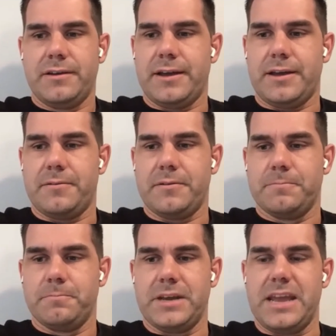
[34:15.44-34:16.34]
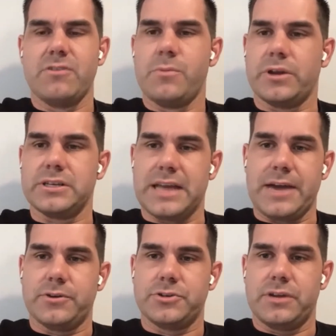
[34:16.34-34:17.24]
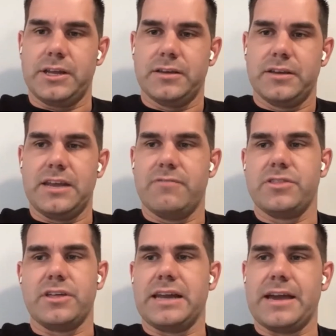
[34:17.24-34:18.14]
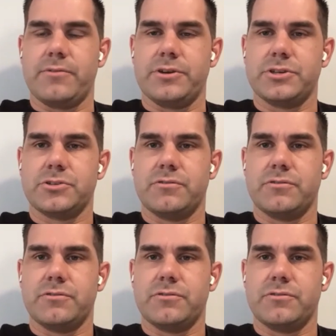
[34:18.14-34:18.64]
in everybody's language, really, in everything language.